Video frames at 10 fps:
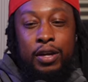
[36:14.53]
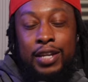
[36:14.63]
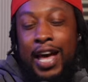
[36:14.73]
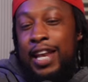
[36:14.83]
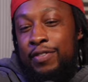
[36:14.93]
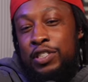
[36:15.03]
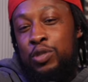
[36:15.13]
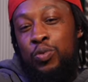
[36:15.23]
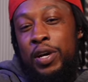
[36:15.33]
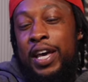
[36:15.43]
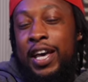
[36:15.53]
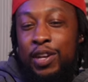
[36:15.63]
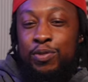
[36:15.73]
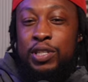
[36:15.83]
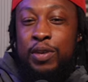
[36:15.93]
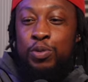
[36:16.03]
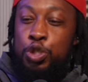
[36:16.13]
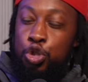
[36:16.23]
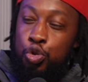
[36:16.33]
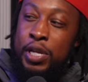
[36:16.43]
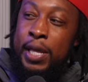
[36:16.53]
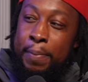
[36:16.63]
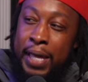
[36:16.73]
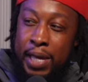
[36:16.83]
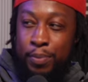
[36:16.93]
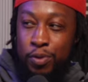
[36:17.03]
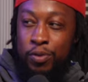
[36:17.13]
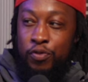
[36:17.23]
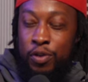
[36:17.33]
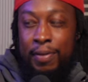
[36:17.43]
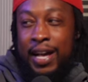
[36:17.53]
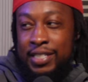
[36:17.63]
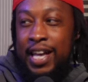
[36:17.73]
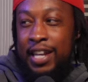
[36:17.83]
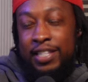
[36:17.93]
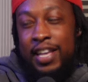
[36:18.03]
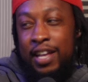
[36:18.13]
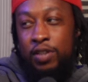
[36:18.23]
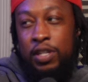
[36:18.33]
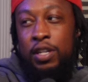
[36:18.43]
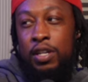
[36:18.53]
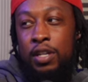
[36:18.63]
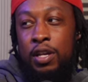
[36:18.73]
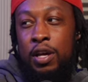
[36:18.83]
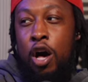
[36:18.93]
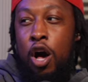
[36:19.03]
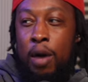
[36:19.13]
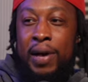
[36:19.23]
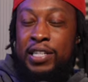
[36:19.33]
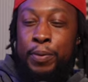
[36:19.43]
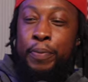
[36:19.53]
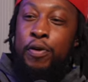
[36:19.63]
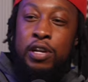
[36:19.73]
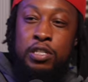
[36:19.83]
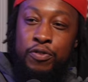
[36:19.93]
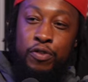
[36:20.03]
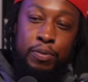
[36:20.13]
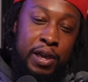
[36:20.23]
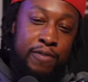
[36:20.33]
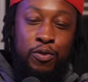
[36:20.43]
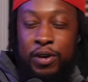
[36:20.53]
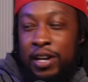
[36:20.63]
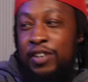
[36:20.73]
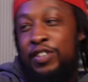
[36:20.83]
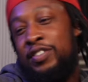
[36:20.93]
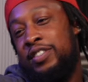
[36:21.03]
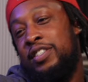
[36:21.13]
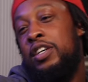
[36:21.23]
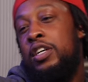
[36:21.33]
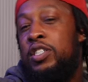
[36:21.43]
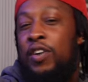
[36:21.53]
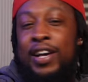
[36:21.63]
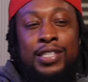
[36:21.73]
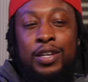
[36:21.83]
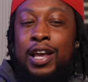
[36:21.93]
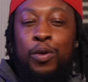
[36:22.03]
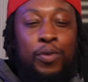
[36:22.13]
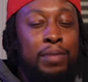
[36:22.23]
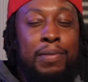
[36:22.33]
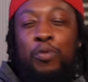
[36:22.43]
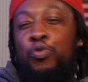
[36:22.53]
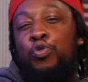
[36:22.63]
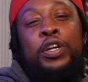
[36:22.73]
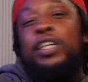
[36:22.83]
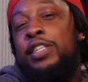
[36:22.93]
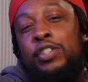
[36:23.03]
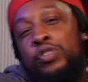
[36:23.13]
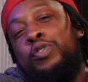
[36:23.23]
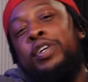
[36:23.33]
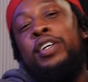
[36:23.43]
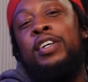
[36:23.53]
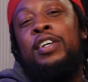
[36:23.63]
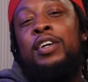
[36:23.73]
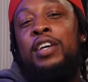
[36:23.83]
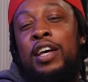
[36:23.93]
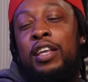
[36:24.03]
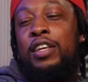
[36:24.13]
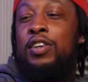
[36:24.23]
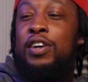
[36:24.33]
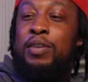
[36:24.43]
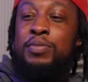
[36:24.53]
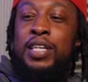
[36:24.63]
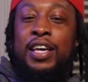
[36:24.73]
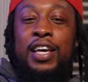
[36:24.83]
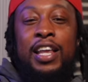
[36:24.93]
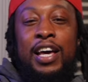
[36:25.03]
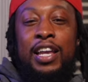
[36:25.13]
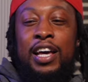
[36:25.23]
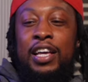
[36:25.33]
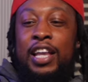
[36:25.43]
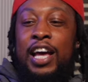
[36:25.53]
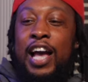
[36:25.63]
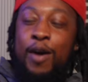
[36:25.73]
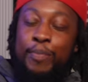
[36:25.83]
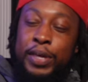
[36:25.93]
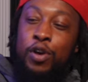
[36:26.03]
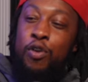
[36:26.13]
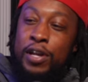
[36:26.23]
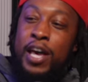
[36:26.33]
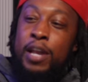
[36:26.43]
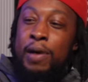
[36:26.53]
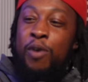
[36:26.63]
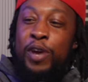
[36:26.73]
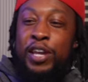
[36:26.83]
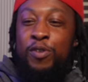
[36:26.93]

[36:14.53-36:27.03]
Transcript: not even just one hand. It was it was three people from my side of town there. All my supporters are from everywhere else. Yeah. So I say, like, what am I really doing? And you know what I'm saying? Like, like, like I'll be going out of my way to